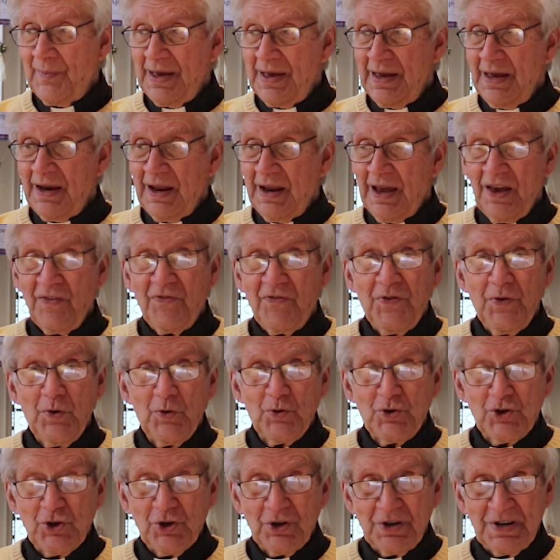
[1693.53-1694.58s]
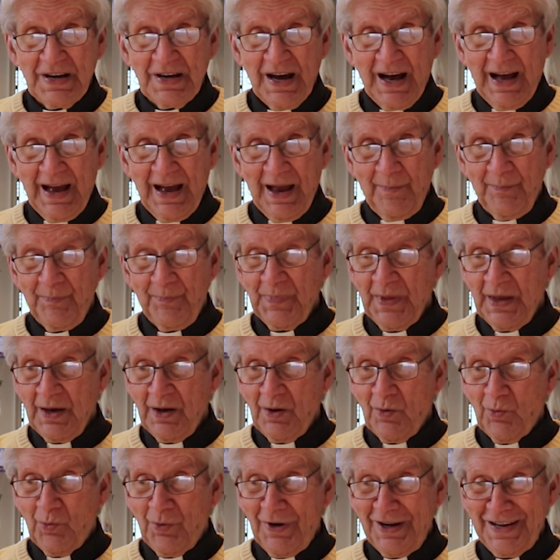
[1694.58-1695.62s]
in a future time.
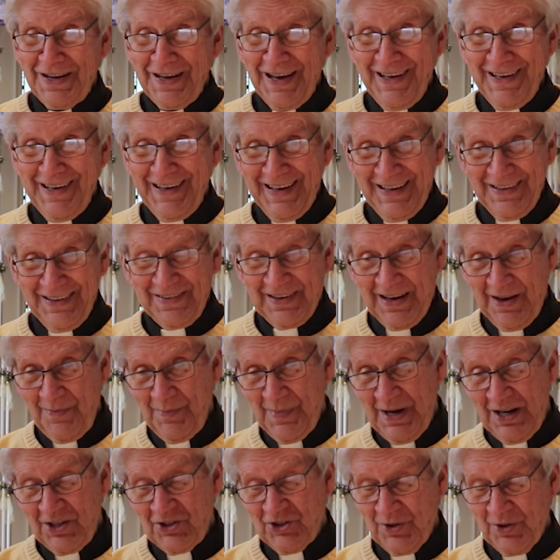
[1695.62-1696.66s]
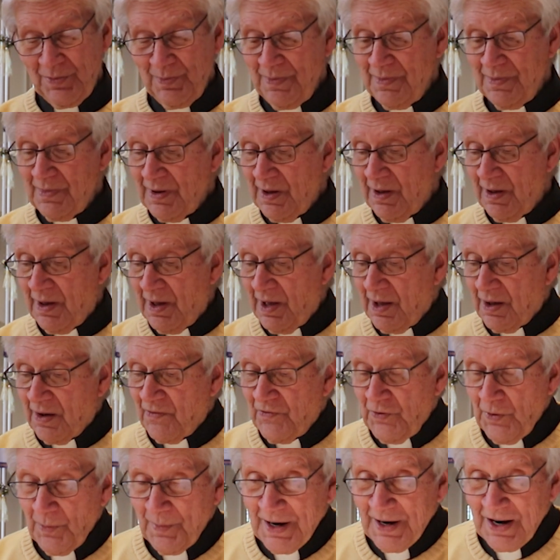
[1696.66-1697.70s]
What, as I mentioned
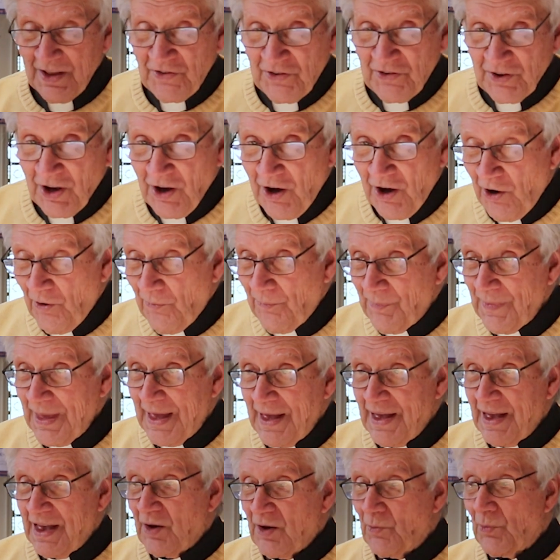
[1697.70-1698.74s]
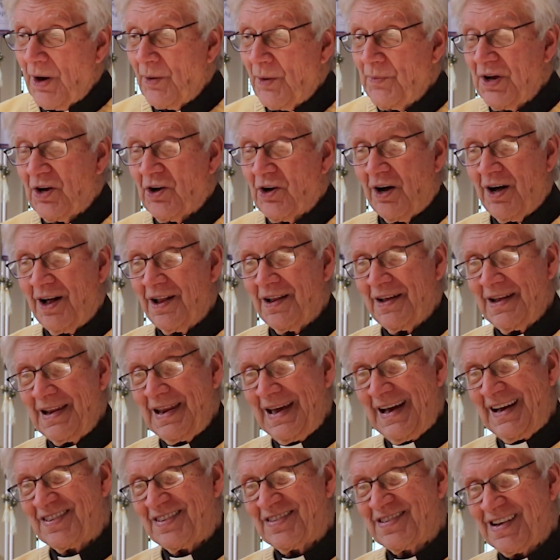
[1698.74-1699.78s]
a few minutes ago, in what we call an
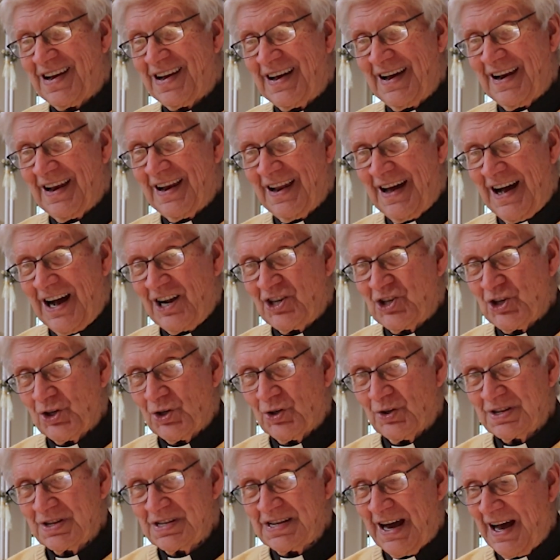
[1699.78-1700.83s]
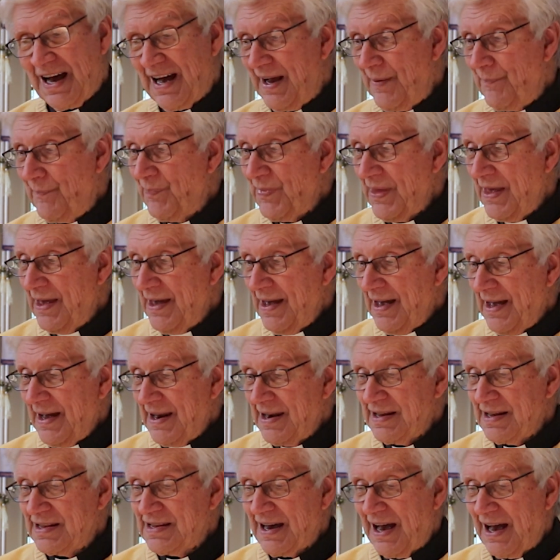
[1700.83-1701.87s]
eschatological time,
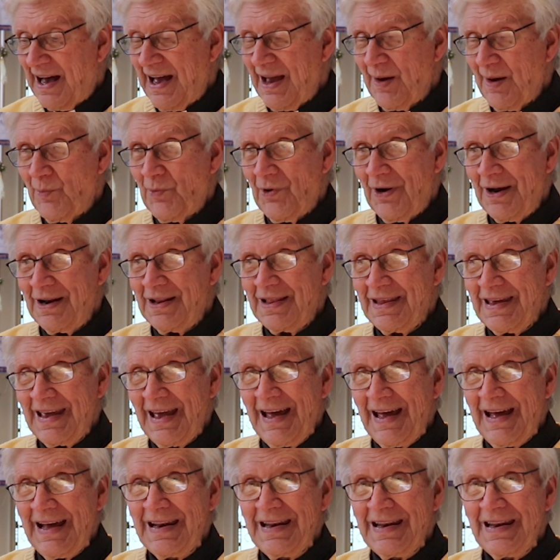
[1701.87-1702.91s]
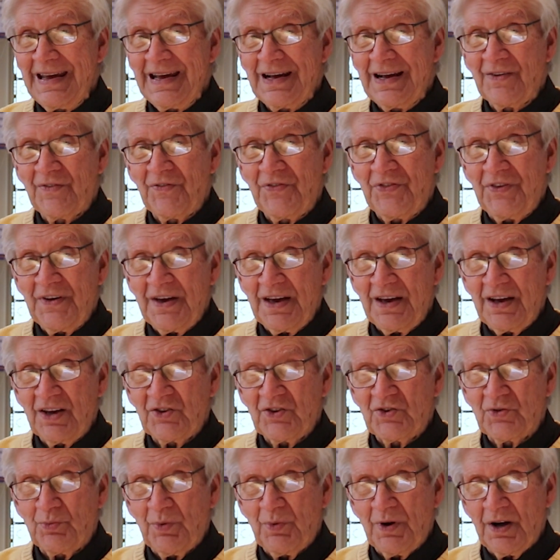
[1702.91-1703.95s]
at a time when the ending of
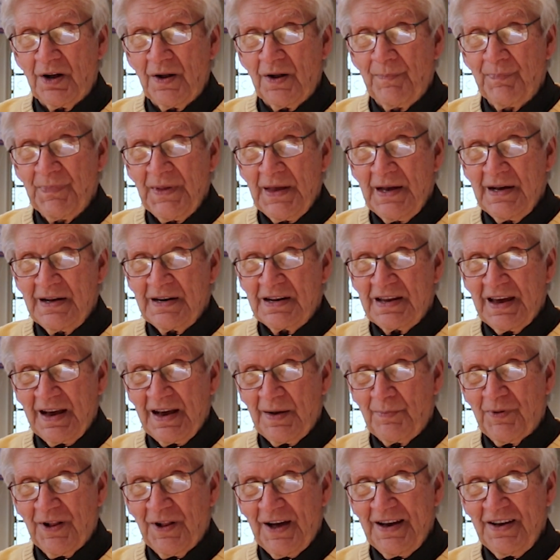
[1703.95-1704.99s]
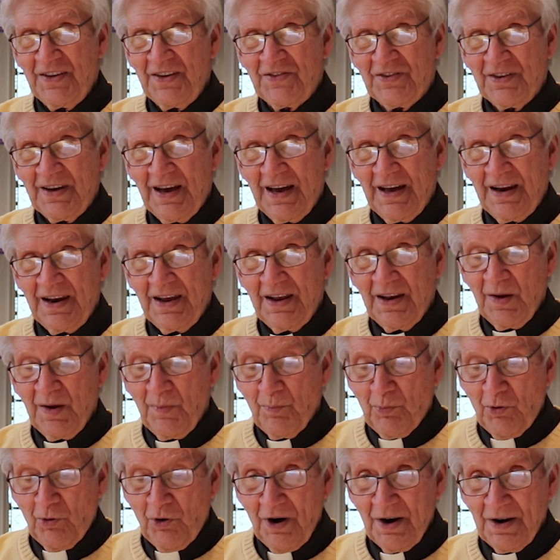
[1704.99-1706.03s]
things will take place and an
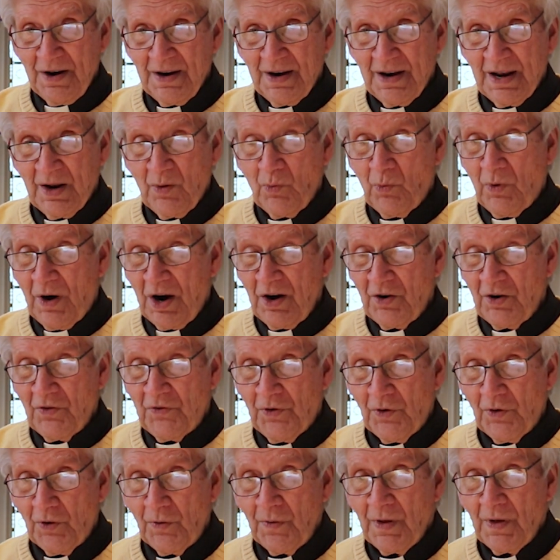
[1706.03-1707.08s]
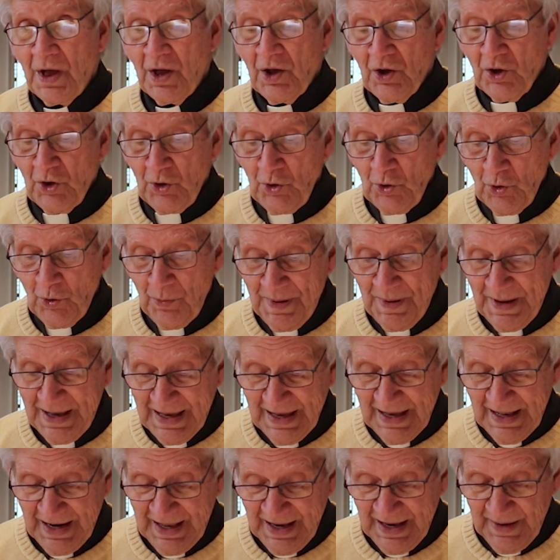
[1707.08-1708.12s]
important and wonderful new
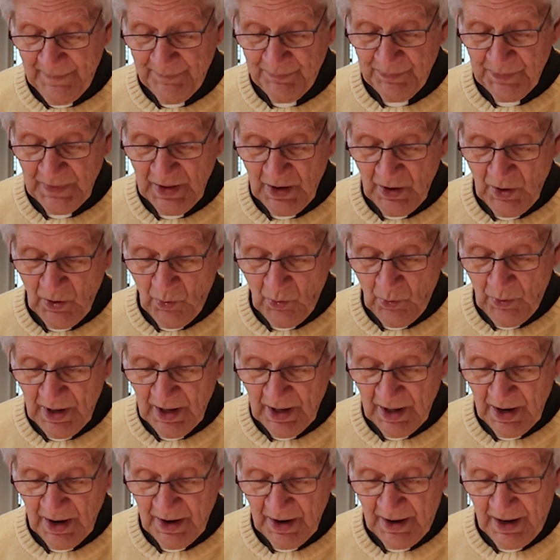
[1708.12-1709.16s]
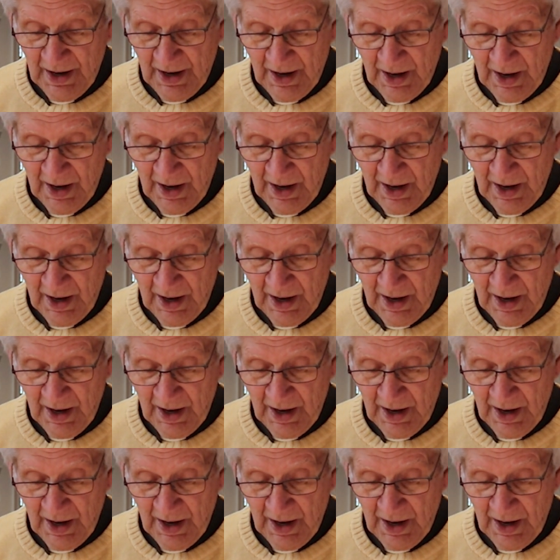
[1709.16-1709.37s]
beginning will